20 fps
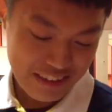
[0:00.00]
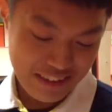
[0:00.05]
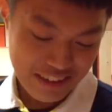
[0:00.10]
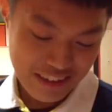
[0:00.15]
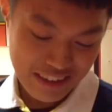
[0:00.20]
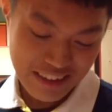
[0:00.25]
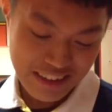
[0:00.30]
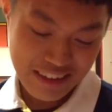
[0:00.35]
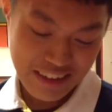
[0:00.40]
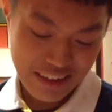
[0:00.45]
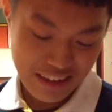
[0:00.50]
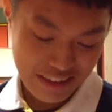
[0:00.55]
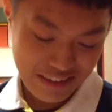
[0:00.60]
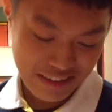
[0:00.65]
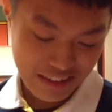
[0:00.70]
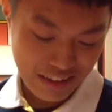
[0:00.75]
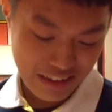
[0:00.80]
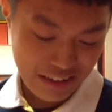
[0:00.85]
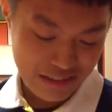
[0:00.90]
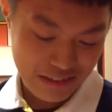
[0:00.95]
Silicon
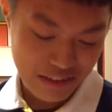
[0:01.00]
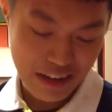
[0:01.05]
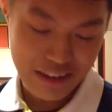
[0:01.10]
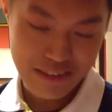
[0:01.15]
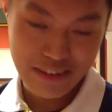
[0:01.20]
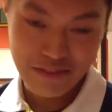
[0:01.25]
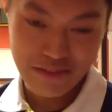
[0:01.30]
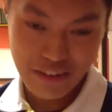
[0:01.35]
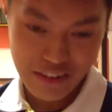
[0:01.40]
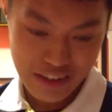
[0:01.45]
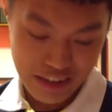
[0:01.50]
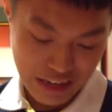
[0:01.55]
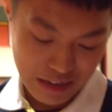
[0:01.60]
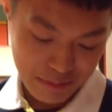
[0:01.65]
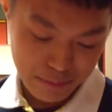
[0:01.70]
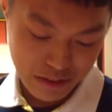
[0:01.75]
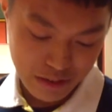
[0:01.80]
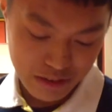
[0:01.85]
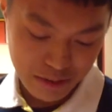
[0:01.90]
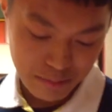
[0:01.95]
dioxide also has a very high
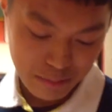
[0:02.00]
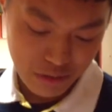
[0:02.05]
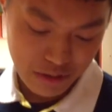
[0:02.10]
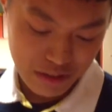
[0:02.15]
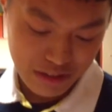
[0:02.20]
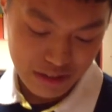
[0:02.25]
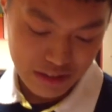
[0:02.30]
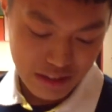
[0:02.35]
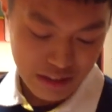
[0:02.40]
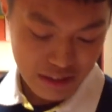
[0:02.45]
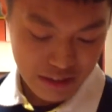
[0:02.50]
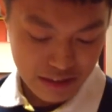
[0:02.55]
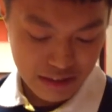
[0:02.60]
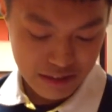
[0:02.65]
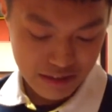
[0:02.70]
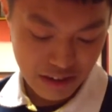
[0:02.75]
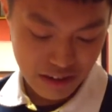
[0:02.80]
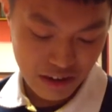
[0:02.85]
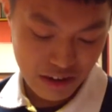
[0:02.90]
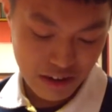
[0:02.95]
melting point.
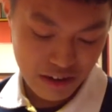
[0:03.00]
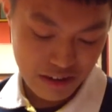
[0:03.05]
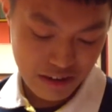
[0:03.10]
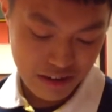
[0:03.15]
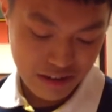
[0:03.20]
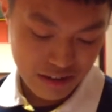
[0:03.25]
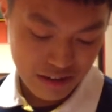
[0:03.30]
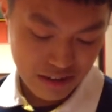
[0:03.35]
It's hard.